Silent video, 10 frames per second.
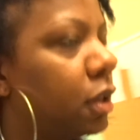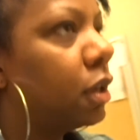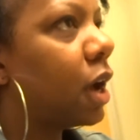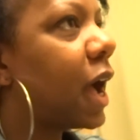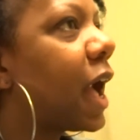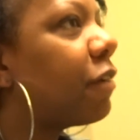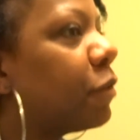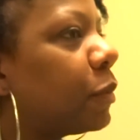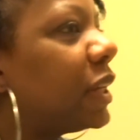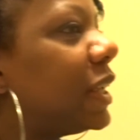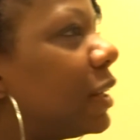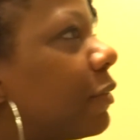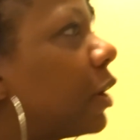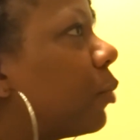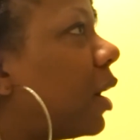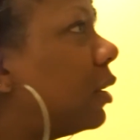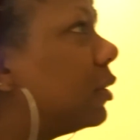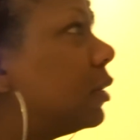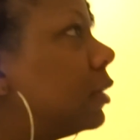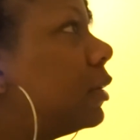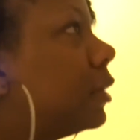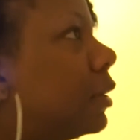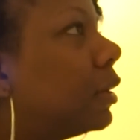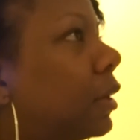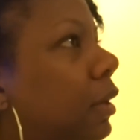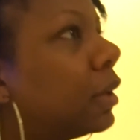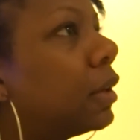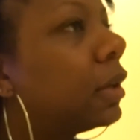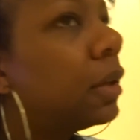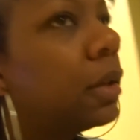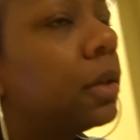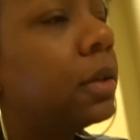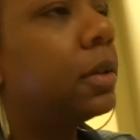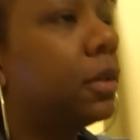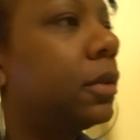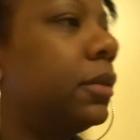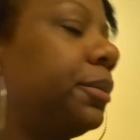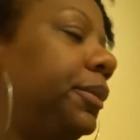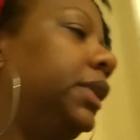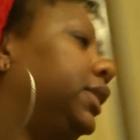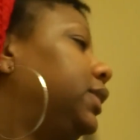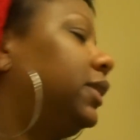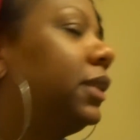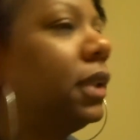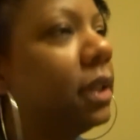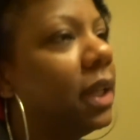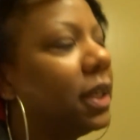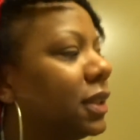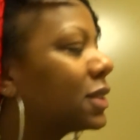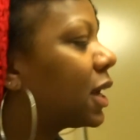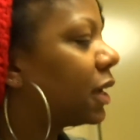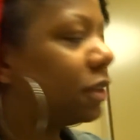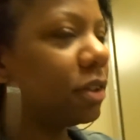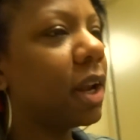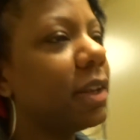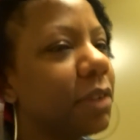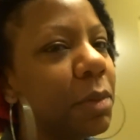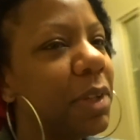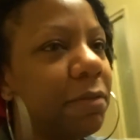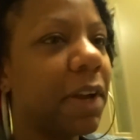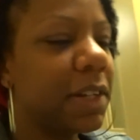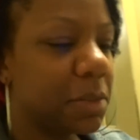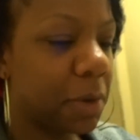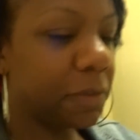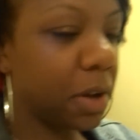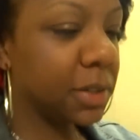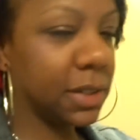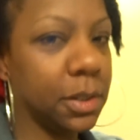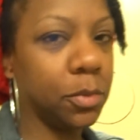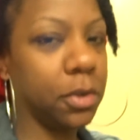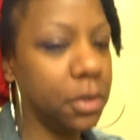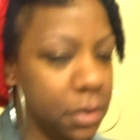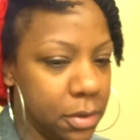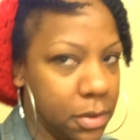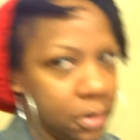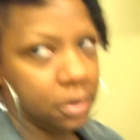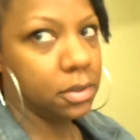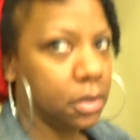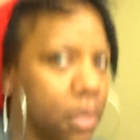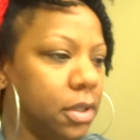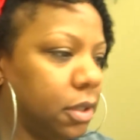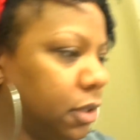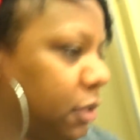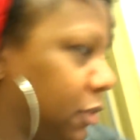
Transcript: Sure. I haven't been eating very well. We only went to McDonald's six times this week. Like this guy, you're not even gonna be invited to my vlogs anymore. Invited?